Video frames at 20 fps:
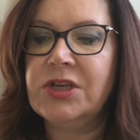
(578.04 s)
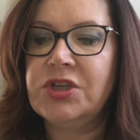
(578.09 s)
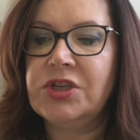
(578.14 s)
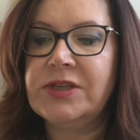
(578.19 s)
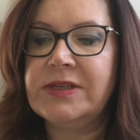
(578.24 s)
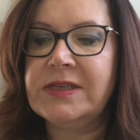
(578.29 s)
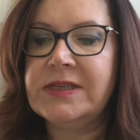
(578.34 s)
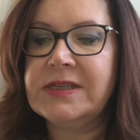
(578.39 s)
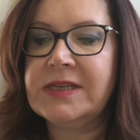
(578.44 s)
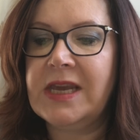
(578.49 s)

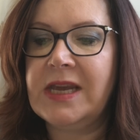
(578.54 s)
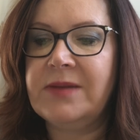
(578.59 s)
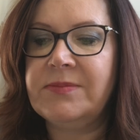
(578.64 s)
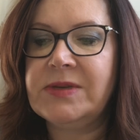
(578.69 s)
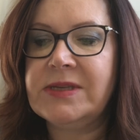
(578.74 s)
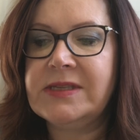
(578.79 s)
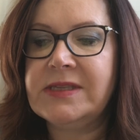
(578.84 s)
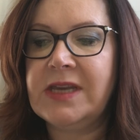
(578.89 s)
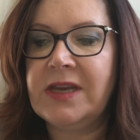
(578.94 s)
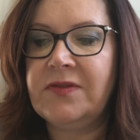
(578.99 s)
Jesus came
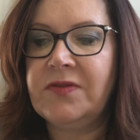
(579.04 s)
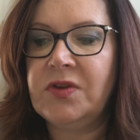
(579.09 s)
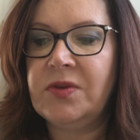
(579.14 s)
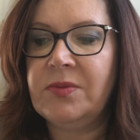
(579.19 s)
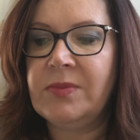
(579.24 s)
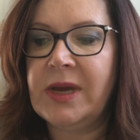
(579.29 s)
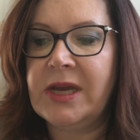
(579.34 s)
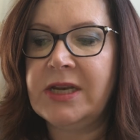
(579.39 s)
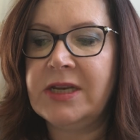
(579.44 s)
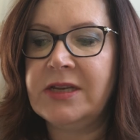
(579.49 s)
to save
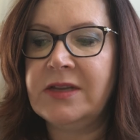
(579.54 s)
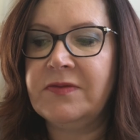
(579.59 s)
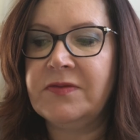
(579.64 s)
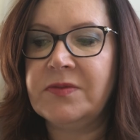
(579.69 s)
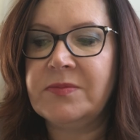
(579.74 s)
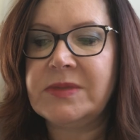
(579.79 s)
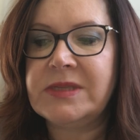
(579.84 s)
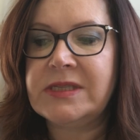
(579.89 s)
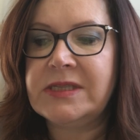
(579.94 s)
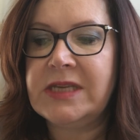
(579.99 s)
humanity
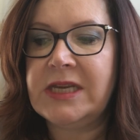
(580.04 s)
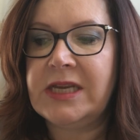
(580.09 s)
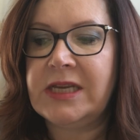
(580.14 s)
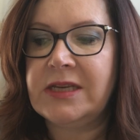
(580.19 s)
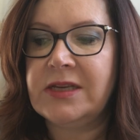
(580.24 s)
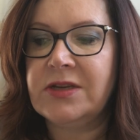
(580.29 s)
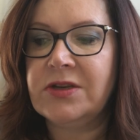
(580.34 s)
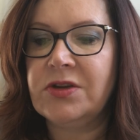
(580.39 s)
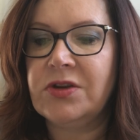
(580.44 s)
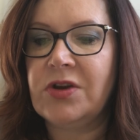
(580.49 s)
from
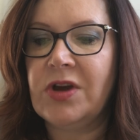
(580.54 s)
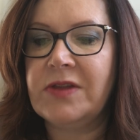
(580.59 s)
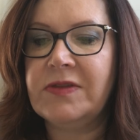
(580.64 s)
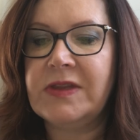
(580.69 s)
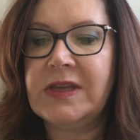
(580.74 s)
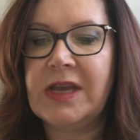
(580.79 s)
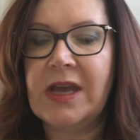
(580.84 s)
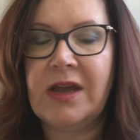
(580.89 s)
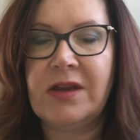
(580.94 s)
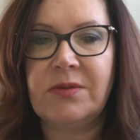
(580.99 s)
sin, not
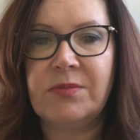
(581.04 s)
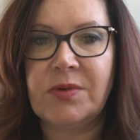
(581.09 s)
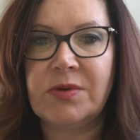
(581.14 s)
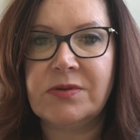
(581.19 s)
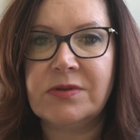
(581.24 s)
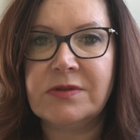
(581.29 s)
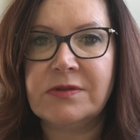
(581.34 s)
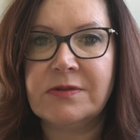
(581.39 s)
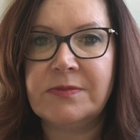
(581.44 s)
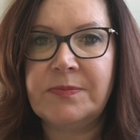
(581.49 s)
the
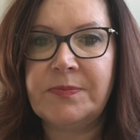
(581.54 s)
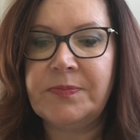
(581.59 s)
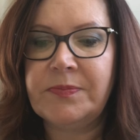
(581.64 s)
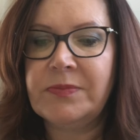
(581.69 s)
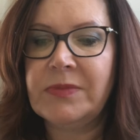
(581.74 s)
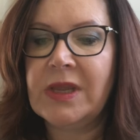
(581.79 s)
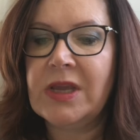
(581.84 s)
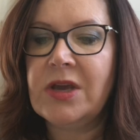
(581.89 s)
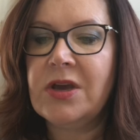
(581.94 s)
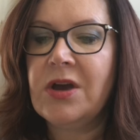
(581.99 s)
animals.
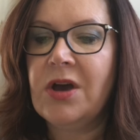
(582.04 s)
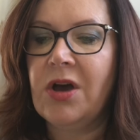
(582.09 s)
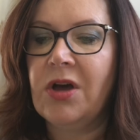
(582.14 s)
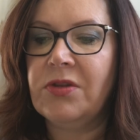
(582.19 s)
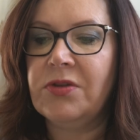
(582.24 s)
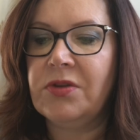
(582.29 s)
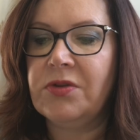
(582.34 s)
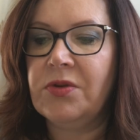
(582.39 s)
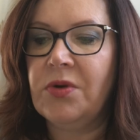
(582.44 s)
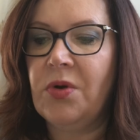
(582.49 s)

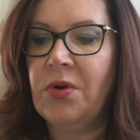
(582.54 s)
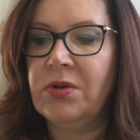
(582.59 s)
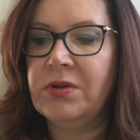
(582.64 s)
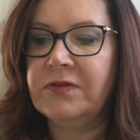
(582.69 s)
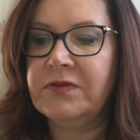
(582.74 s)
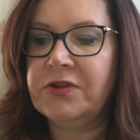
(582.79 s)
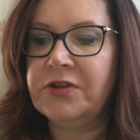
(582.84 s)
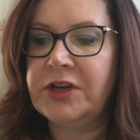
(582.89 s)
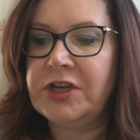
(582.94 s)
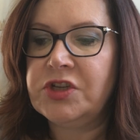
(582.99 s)
Although the whole
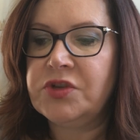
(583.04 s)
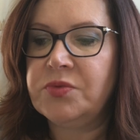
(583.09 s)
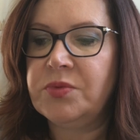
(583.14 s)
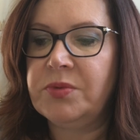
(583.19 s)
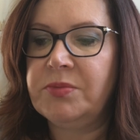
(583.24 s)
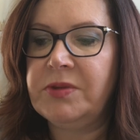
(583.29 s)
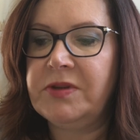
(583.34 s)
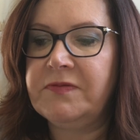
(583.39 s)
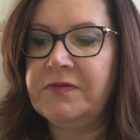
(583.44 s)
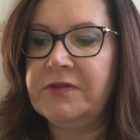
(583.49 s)
of creation will
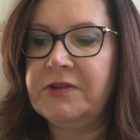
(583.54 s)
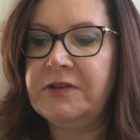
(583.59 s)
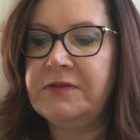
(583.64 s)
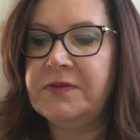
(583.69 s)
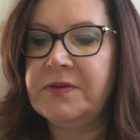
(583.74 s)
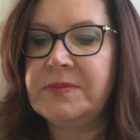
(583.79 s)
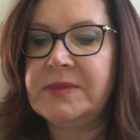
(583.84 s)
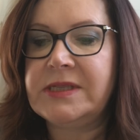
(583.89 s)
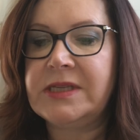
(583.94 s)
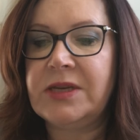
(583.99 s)
be freed
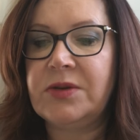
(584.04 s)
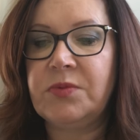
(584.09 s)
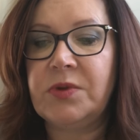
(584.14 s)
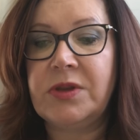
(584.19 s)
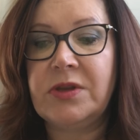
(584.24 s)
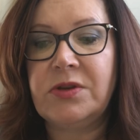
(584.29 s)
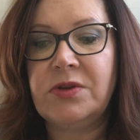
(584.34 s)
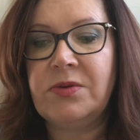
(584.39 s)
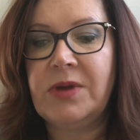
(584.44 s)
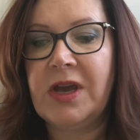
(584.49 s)
from sin when
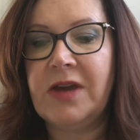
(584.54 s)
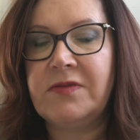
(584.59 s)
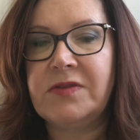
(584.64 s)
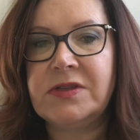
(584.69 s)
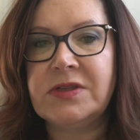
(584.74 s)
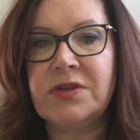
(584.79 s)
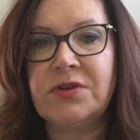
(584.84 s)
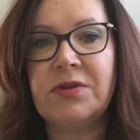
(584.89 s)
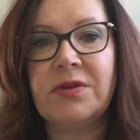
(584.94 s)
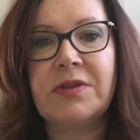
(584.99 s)
the new
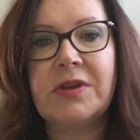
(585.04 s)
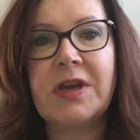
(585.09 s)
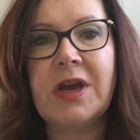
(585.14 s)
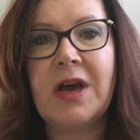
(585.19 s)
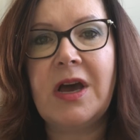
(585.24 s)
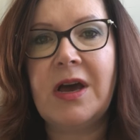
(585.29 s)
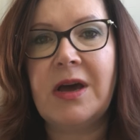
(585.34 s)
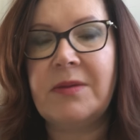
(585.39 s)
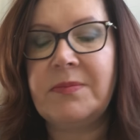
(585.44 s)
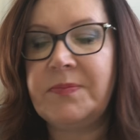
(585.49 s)
heavens and earth
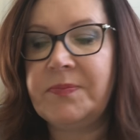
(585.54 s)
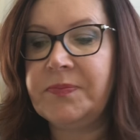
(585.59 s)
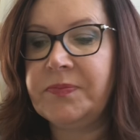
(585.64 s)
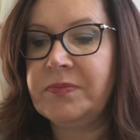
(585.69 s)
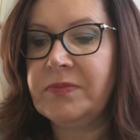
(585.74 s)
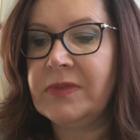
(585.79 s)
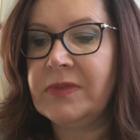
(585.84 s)
come,